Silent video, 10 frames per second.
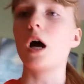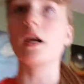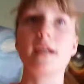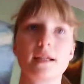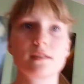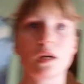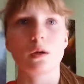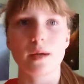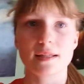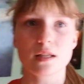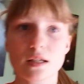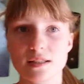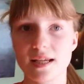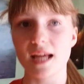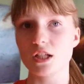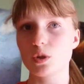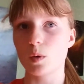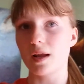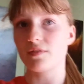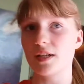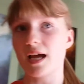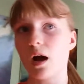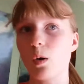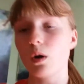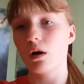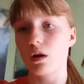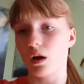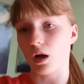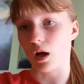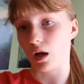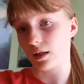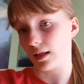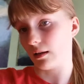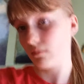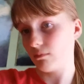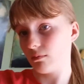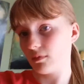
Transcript: Okay, so it's like 10:50 now. Yeah.